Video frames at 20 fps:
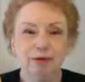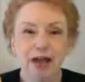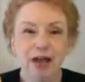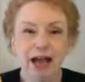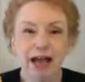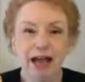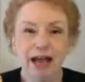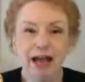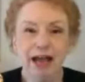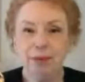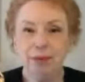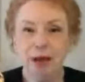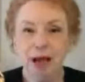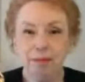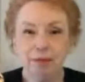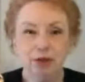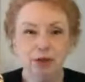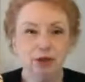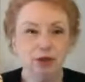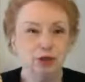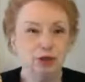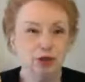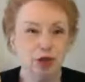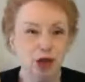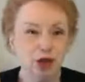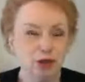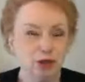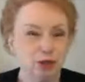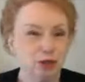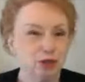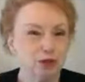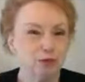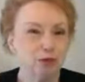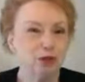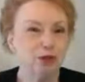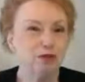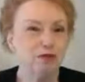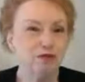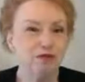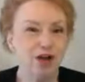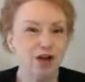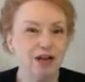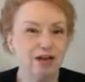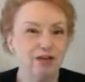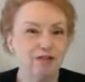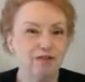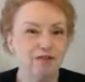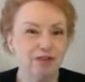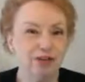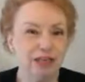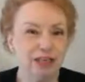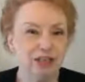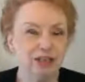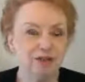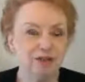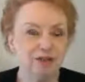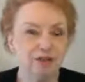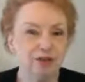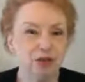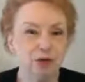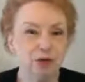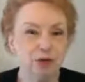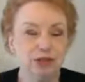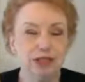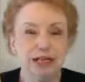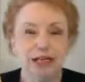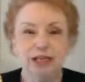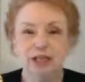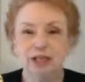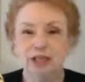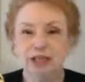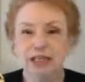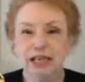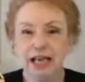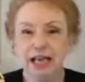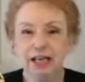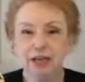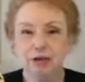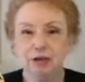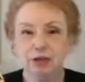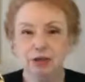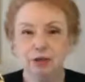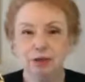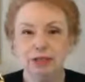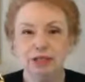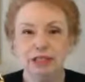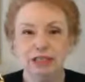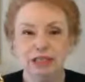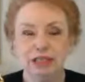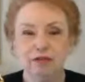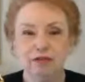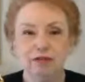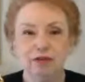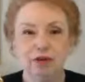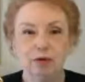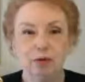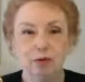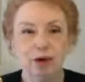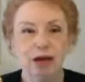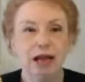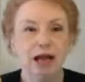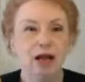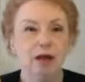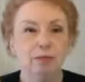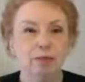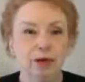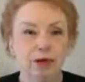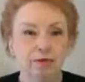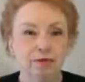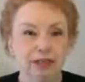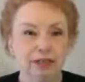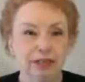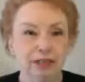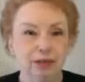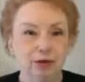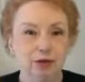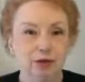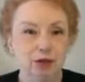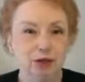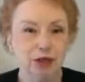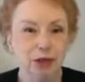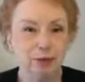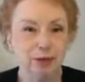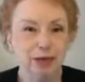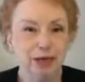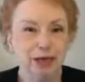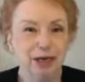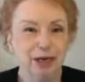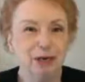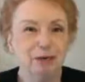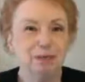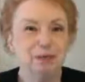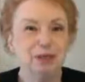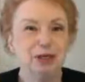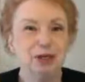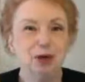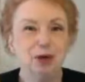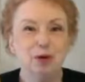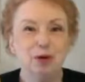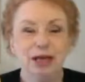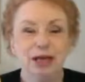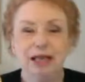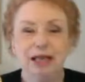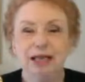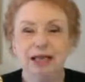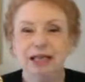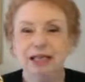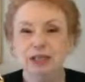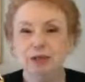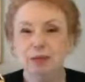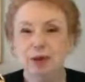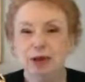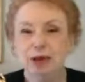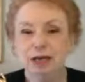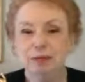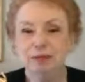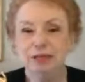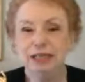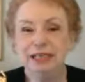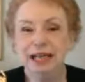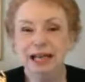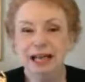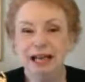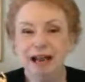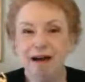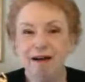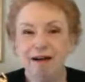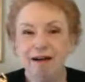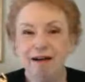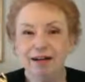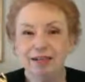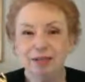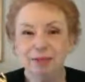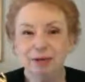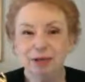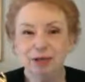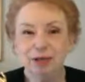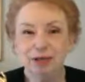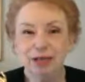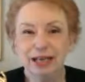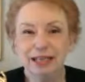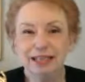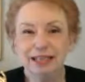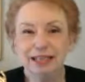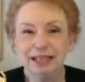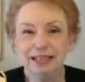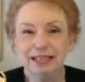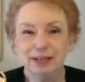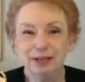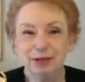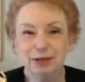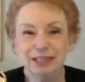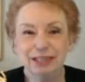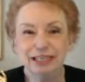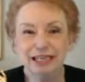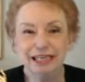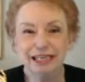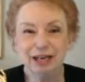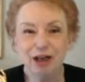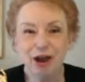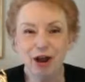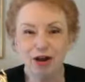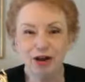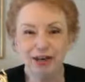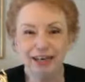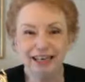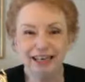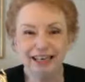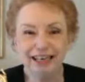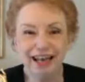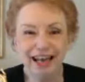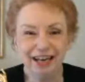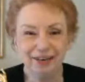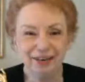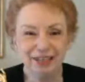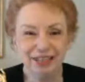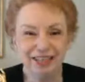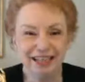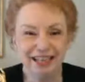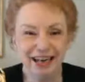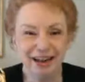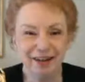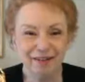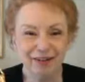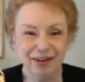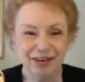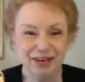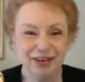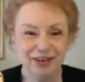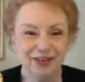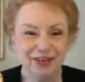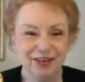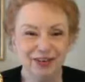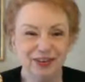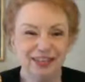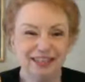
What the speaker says: we've had publishers, all sorts of really fun individuals to take you to a different realm of leadership. So let's welcome today our special guest, Christine Hardy. Hi, Christine, how are you?